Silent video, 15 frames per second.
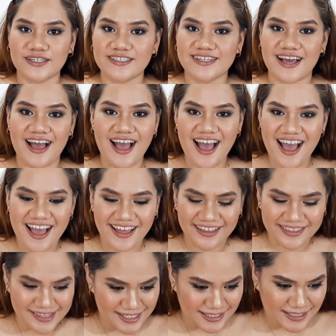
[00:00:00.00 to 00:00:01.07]
done.
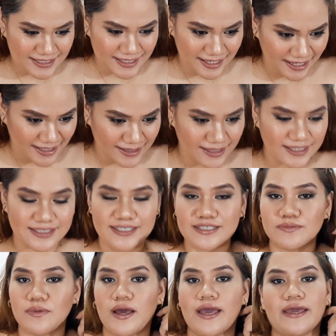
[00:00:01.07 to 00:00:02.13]
This is it. This is
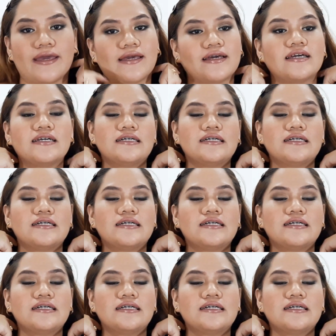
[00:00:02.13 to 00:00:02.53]
my